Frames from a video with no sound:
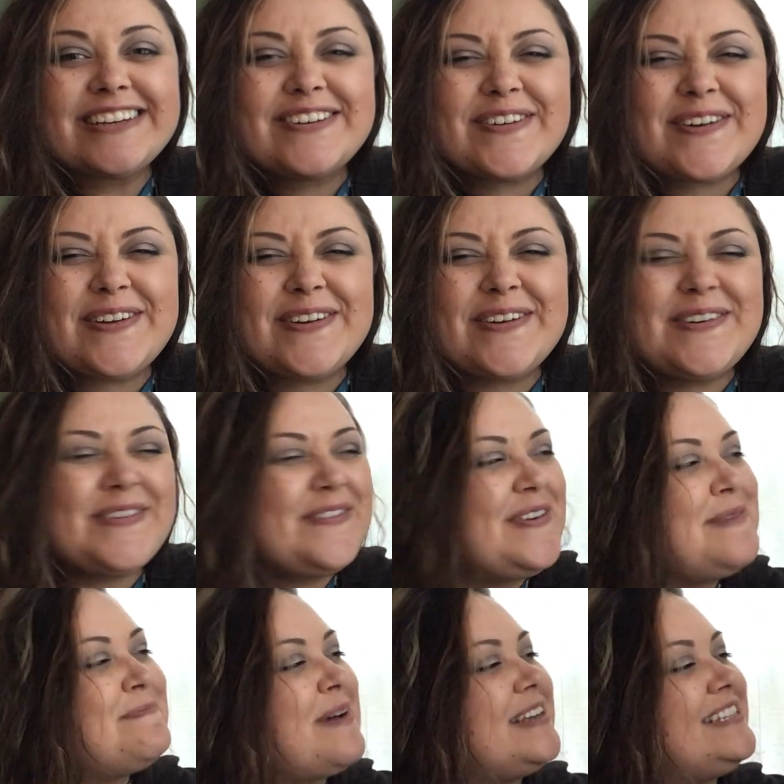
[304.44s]

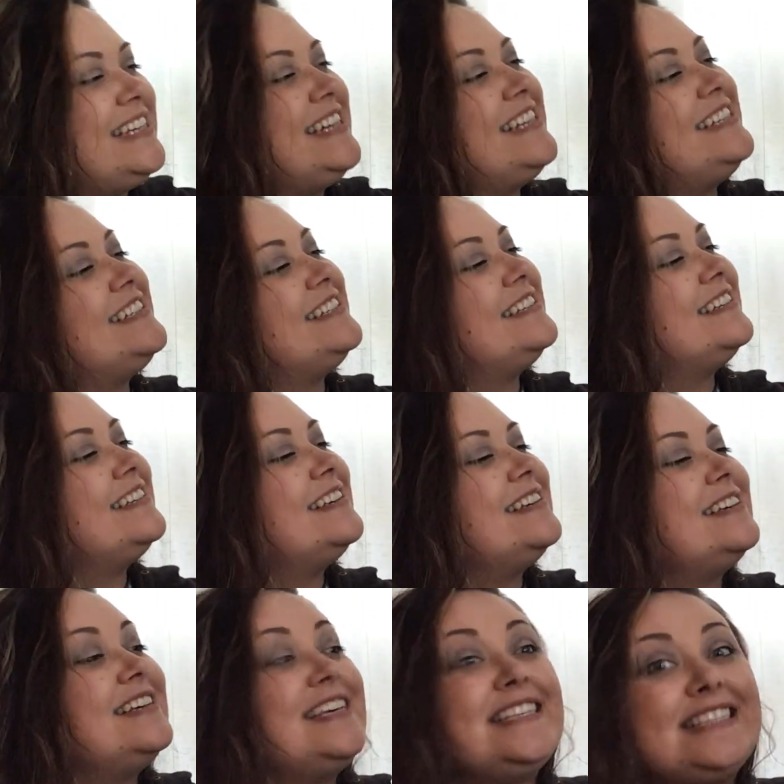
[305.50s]
groovy button.
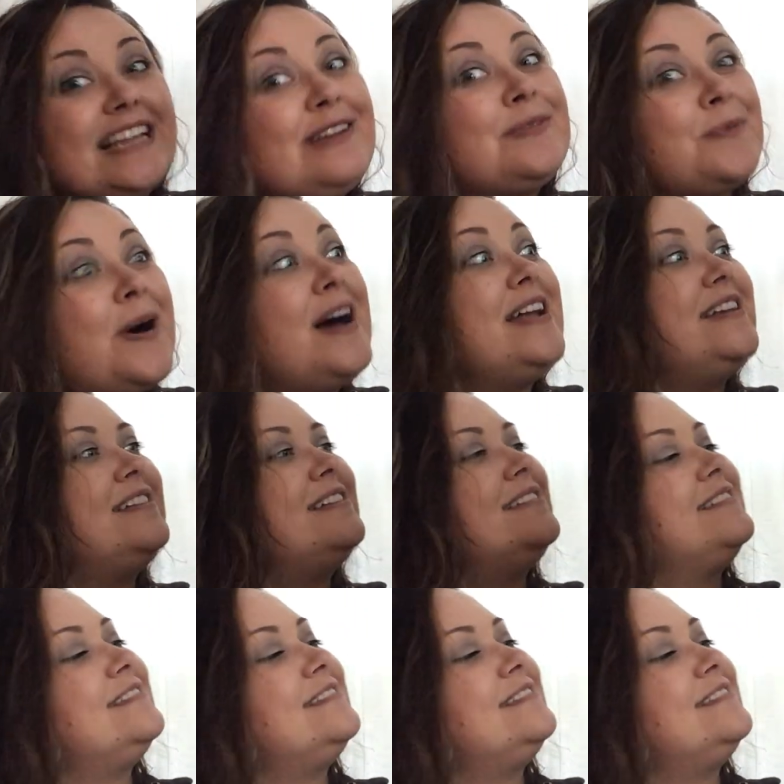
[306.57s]
He's down to one.